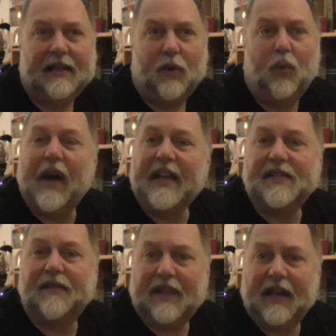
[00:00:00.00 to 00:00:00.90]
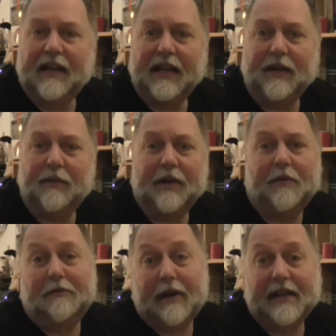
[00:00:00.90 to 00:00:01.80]
ways of learning in a way, or
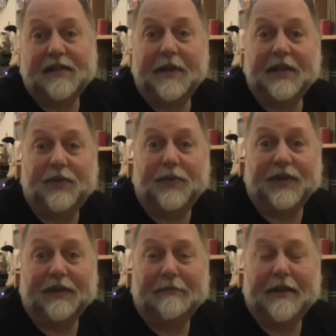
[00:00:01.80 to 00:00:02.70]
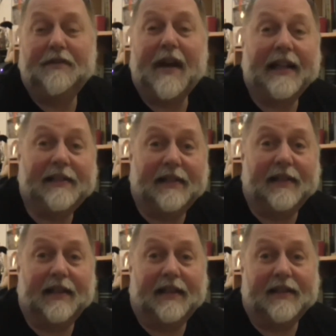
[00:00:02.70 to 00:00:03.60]
ways of being taught, that if you entered the
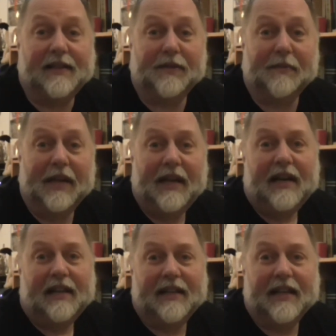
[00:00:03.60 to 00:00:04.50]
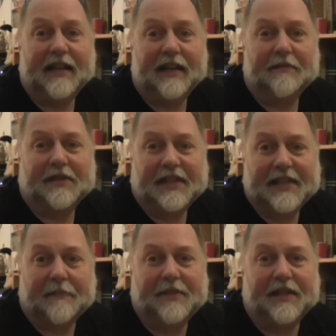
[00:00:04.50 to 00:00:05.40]
classroom, then it was
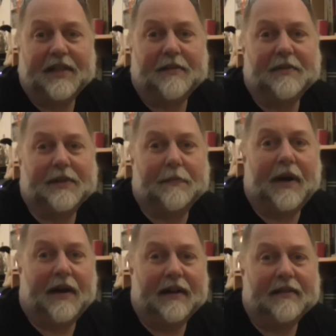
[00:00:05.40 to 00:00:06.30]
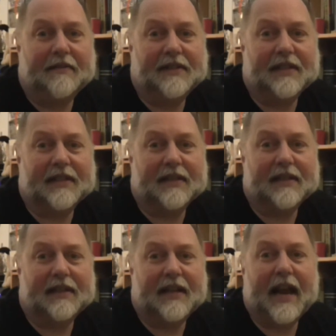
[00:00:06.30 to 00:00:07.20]
accepted that it was
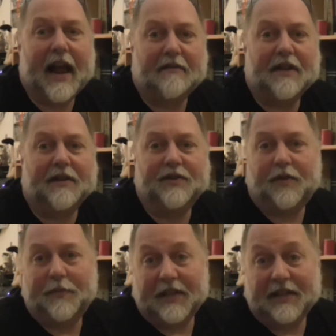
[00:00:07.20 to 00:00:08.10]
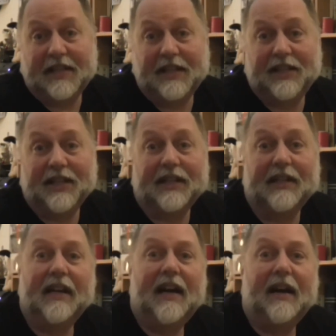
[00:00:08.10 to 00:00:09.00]
an area controlled by the teacher
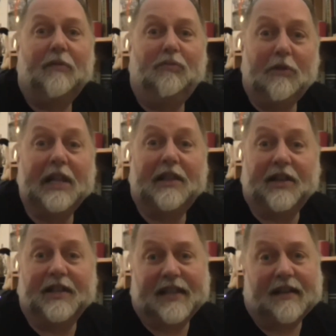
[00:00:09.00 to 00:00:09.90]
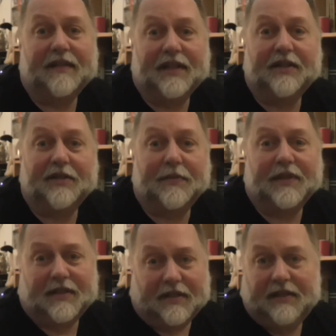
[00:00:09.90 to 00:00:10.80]
with the consent of the children,
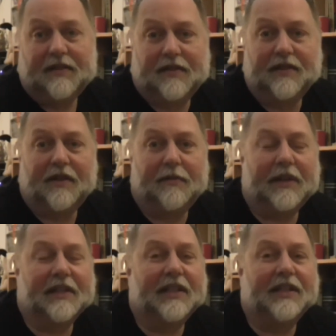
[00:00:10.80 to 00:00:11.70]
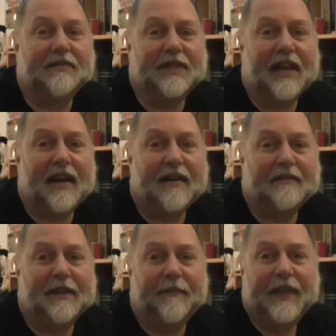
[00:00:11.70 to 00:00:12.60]
but still controlled by the teacher. It was their
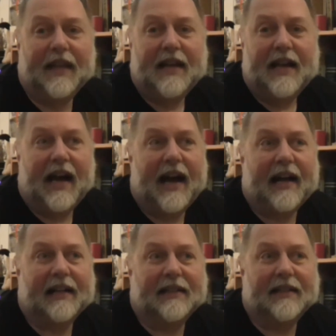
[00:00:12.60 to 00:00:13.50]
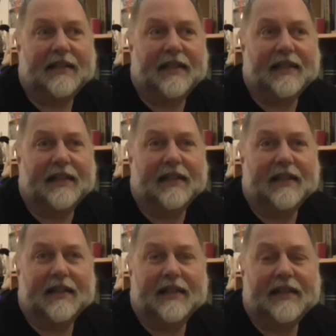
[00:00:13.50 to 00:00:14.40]
area, and that
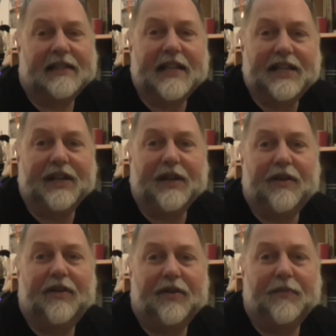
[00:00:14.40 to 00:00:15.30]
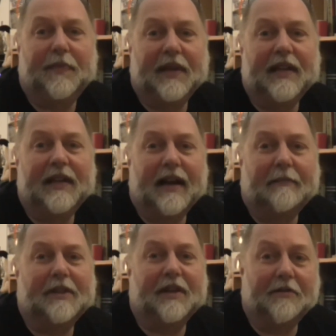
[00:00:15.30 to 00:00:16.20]
the teaching could be
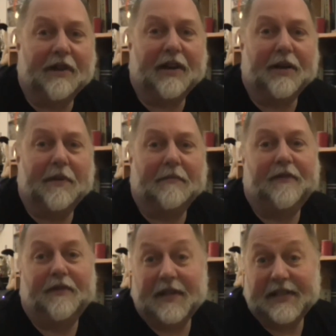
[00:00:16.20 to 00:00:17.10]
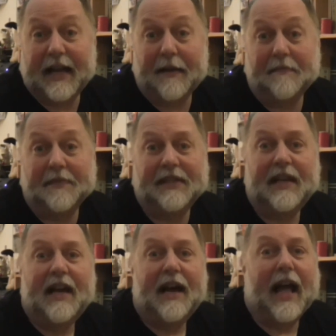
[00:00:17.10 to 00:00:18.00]
with a curriculum and for exams,
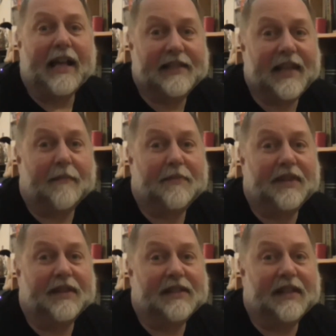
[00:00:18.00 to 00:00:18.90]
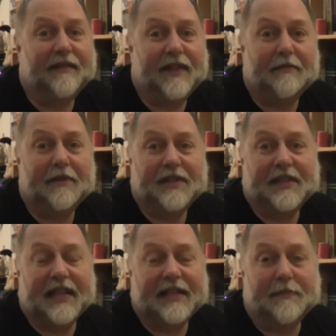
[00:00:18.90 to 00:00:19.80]
except that if there was
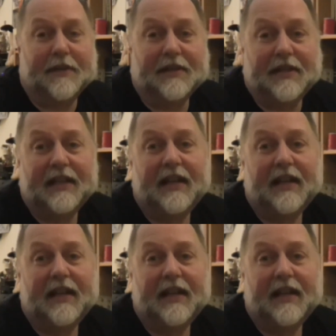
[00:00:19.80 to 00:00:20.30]
assessment,